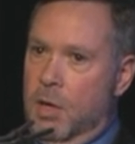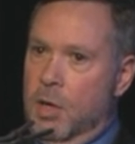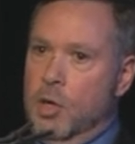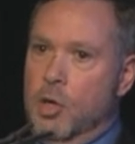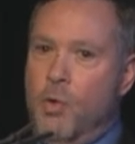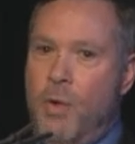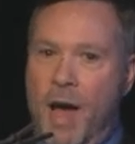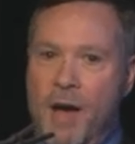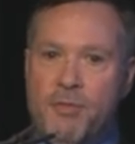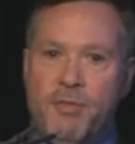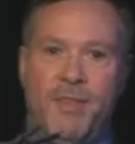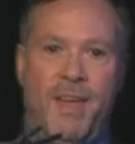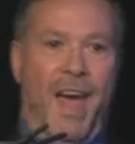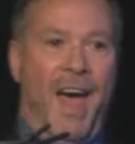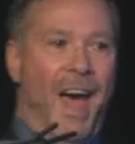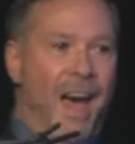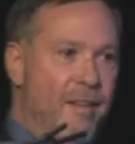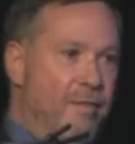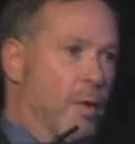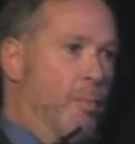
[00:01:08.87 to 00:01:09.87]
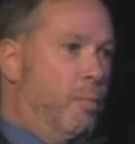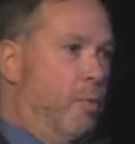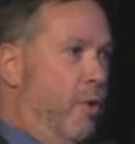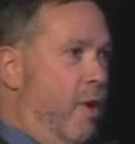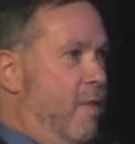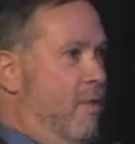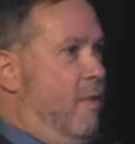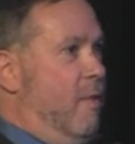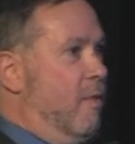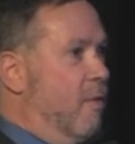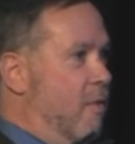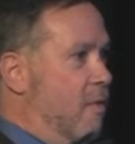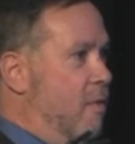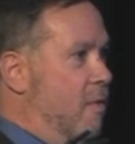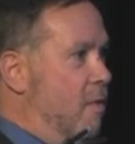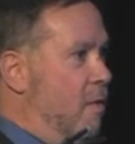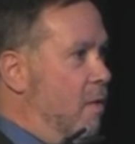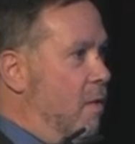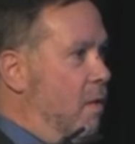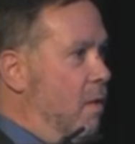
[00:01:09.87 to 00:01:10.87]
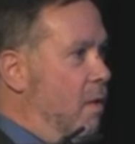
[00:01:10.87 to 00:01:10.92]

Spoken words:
you have to have a presence.